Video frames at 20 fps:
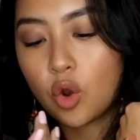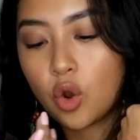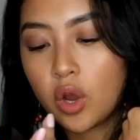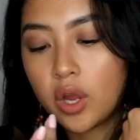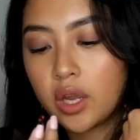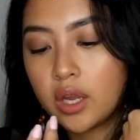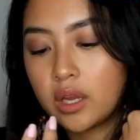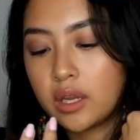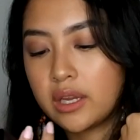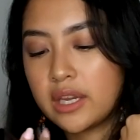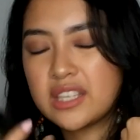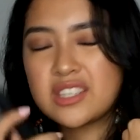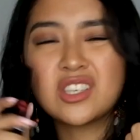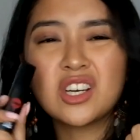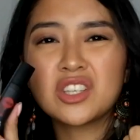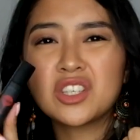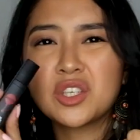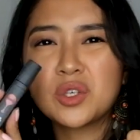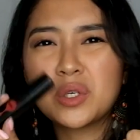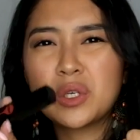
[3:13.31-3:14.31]
Oil, it's
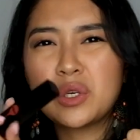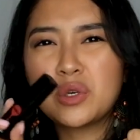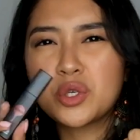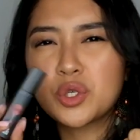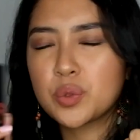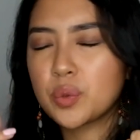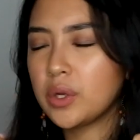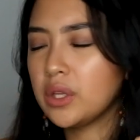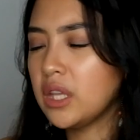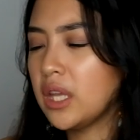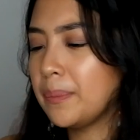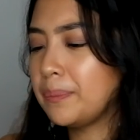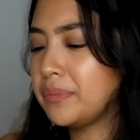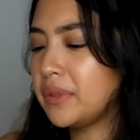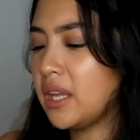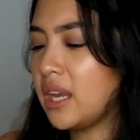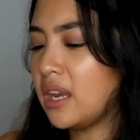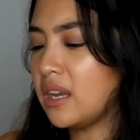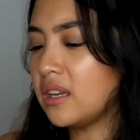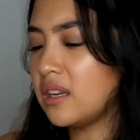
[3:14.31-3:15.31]
not your usual lip
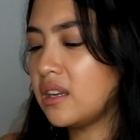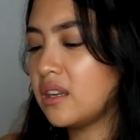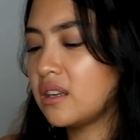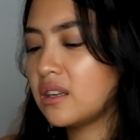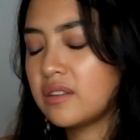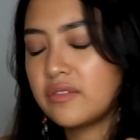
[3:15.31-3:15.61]
tint.